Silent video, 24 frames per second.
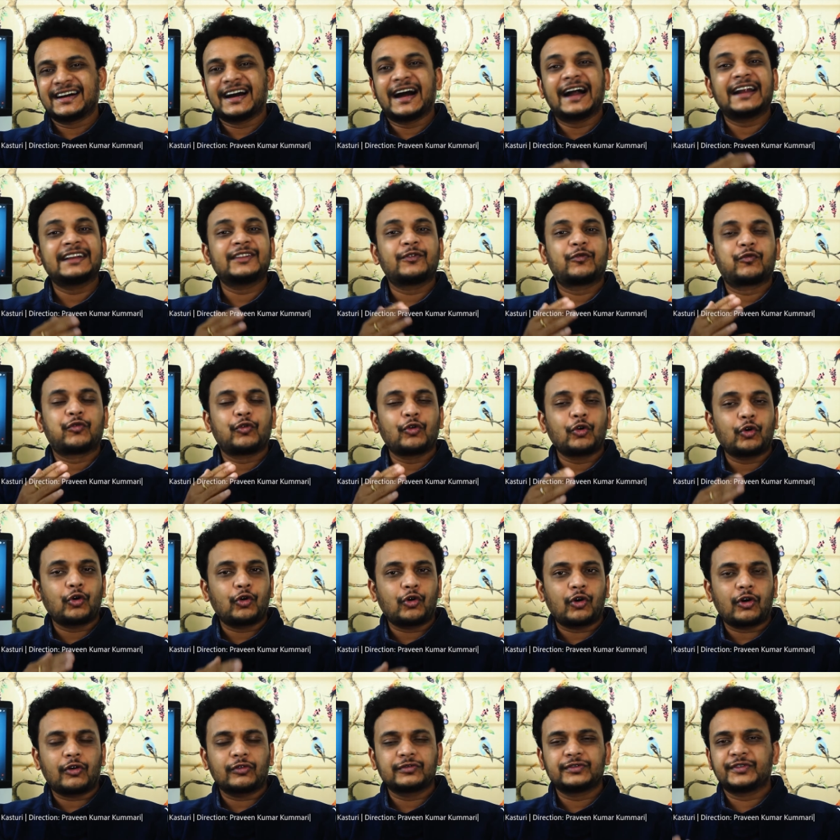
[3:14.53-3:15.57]
and the
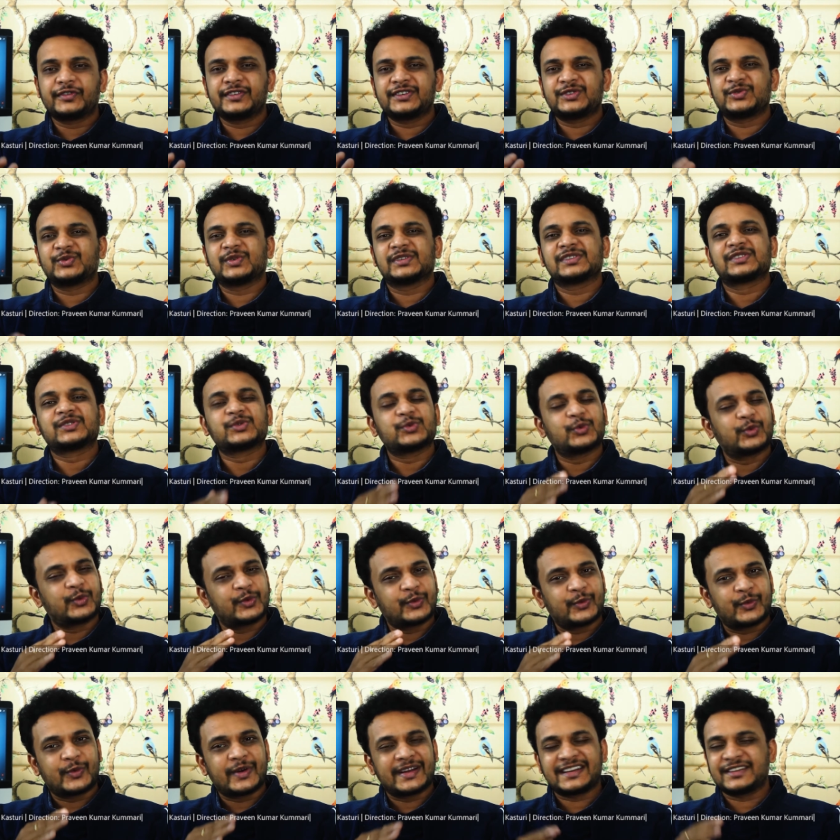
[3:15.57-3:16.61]
flow of the visuals
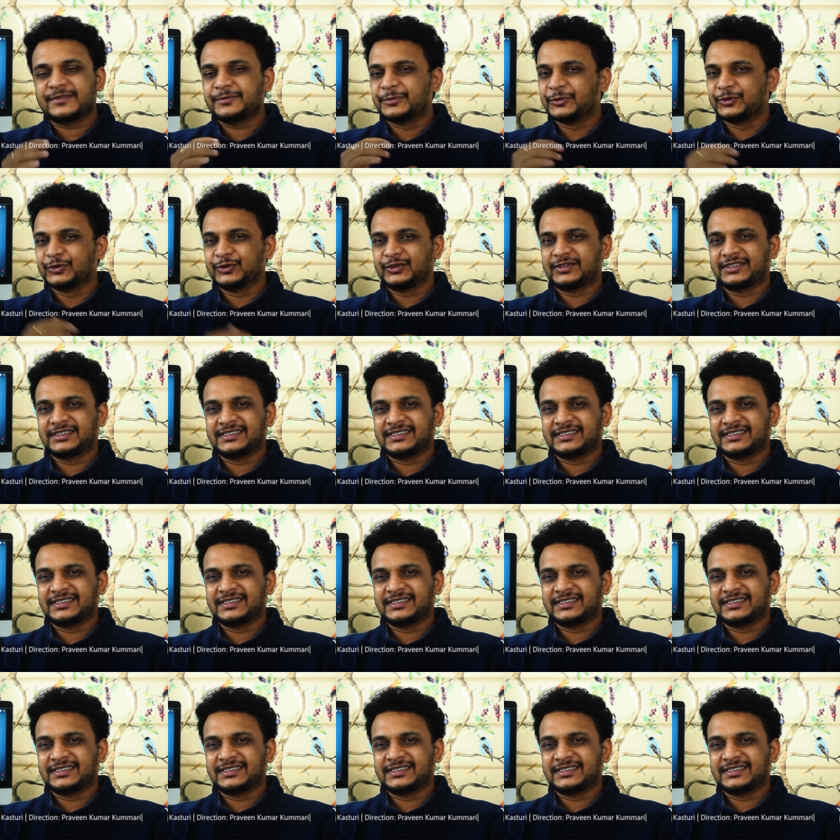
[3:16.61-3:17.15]
very smooth.